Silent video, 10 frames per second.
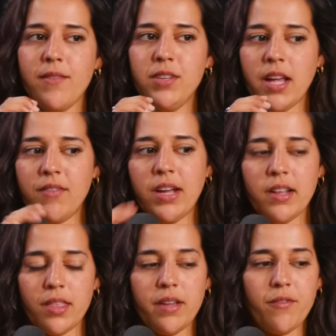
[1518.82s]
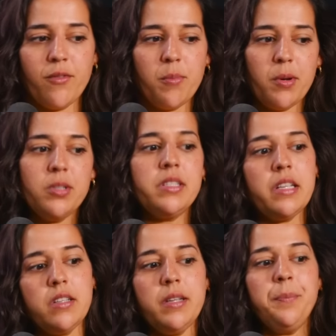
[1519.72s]
I've had a thing for birds
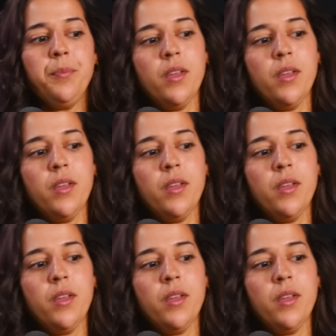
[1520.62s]
lately.